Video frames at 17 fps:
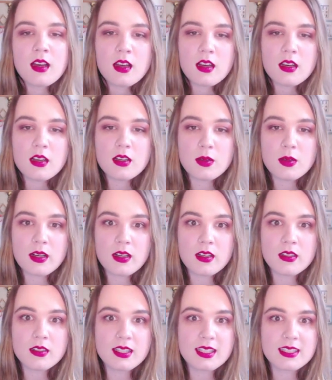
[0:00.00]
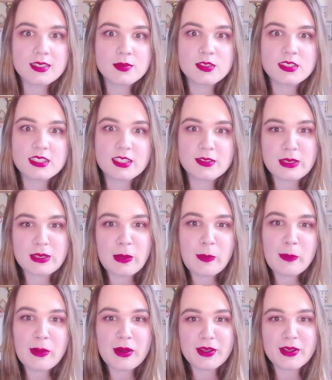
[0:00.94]
oh well, I guess we'll just have to
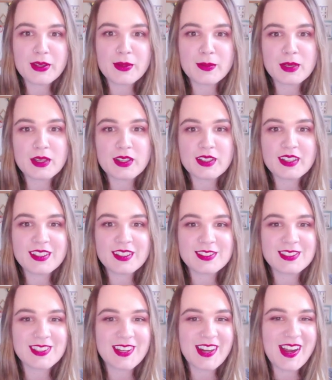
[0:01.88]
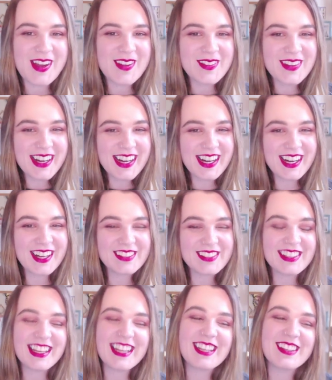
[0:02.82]
keep bugging them on
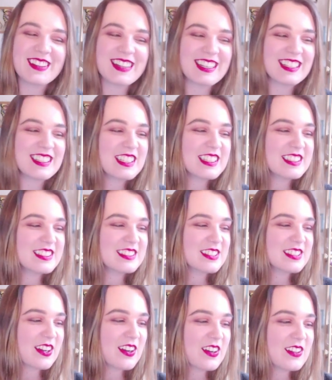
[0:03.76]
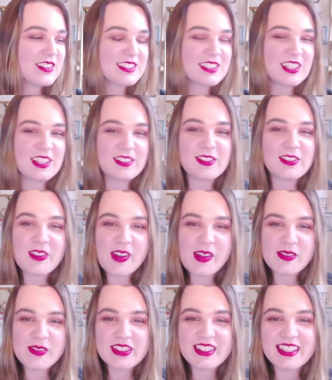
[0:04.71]
Instagram. Anyway, so sorry for
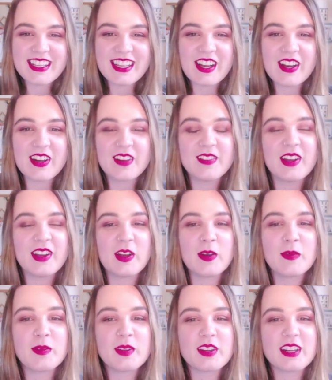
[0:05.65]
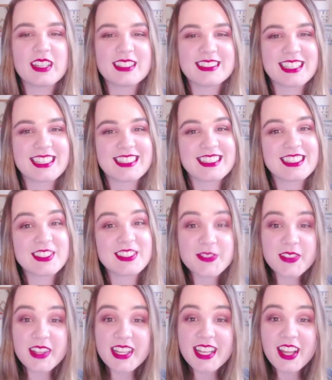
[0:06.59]
rambling. I hope you guys like this
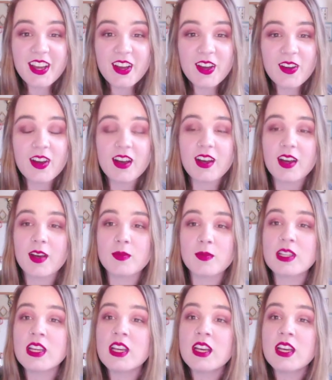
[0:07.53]
video.